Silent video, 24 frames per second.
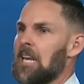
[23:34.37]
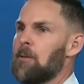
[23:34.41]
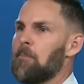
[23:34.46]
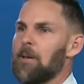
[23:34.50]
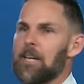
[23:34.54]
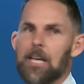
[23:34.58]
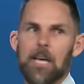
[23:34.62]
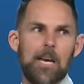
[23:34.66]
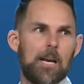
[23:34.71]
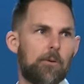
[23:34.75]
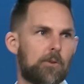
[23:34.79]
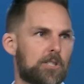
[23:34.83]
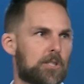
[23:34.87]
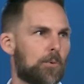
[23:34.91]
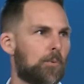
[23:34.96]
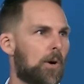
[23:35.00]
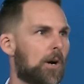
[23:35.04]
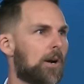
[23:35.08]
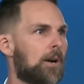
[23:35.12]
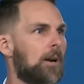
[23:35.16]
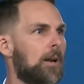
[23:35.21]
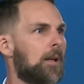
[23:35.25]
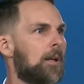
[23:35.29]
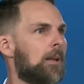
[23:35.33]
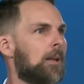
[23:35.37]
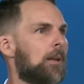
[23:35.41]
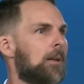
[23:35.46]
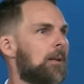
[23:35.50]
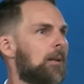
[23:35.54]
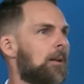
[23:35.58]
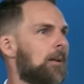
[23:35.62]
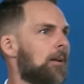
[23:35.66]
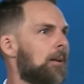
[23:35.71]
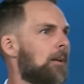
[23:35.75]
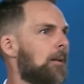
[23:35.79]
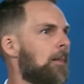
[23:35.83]
the beginning was the Word.
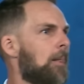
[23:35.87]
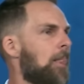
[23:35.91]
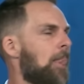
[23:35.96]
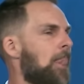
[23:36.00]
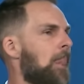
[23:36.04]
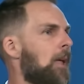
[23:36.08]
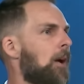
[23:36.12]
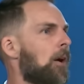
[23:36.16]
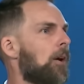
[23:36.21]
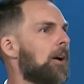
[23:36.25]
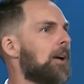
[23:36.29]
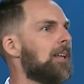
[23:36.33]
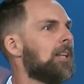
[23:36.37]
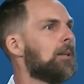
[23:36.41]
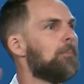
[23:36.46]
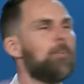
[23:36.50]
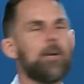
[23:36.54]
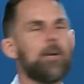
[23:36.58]
Or in the